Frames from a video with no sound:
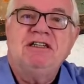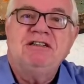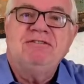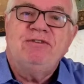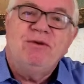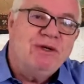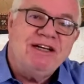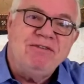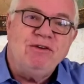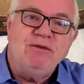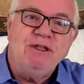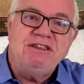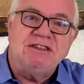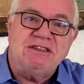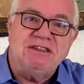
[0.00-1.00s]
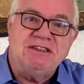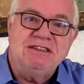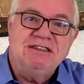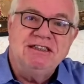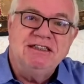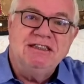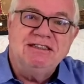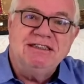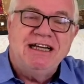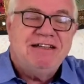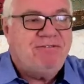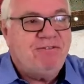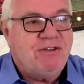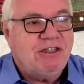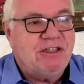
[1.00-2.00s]
For whatever reasons, they
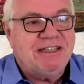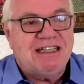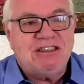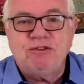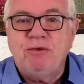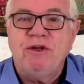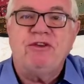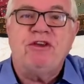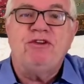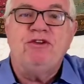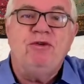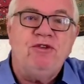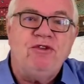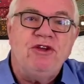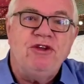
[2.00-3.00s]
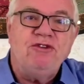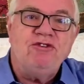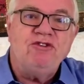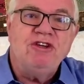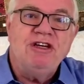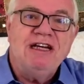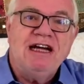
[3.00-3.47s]
feel that's where the youth is,